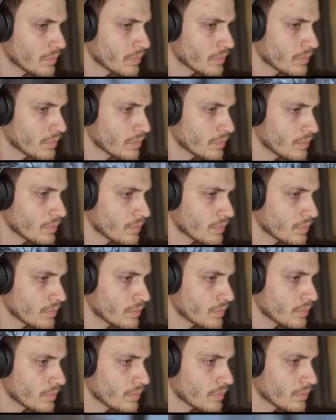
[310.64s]

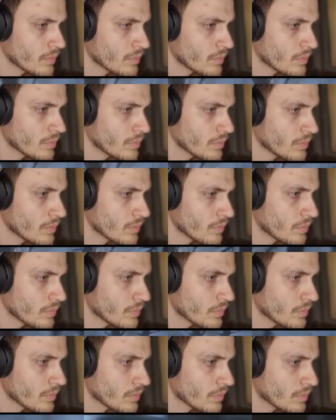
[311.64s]

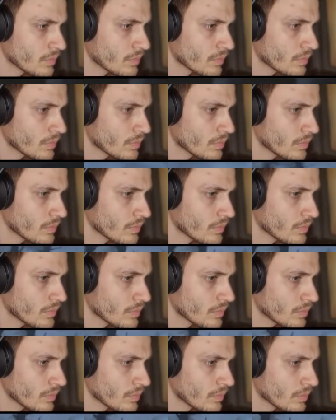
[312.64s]

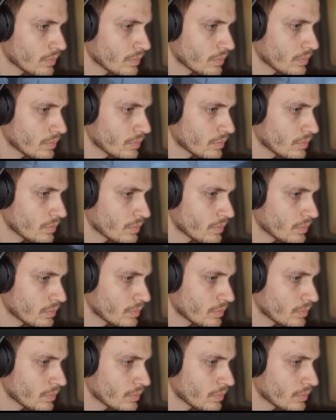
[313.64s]
[no speech]